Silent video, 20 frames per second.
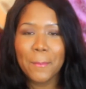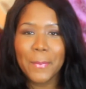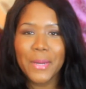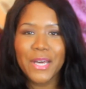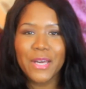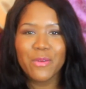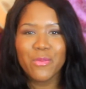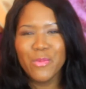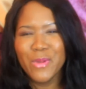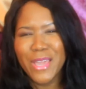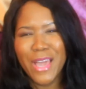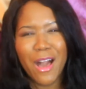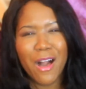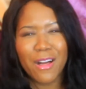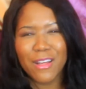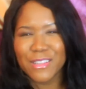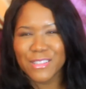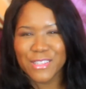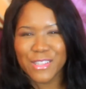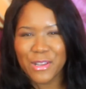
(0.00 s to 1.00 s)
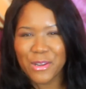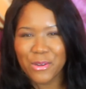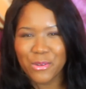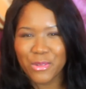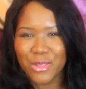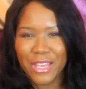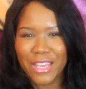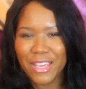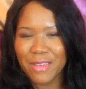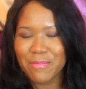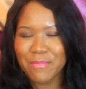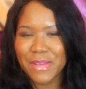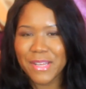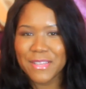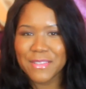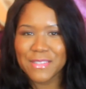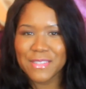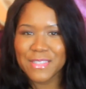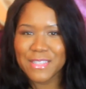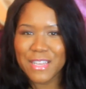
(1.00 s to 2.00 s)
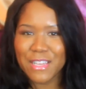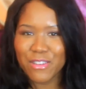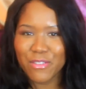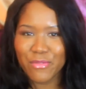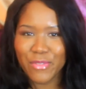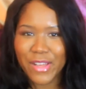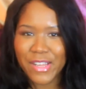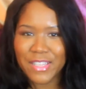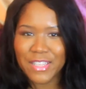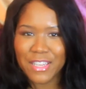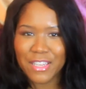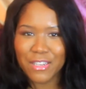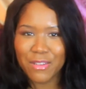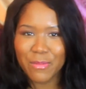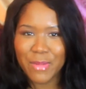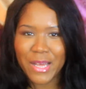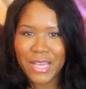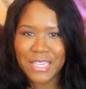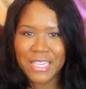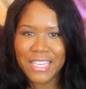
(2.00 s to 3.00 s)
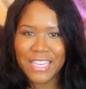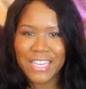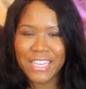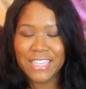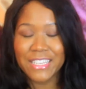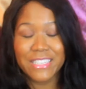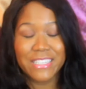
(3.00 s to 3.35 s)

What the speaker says: But we all know that Miles is going to find out about it.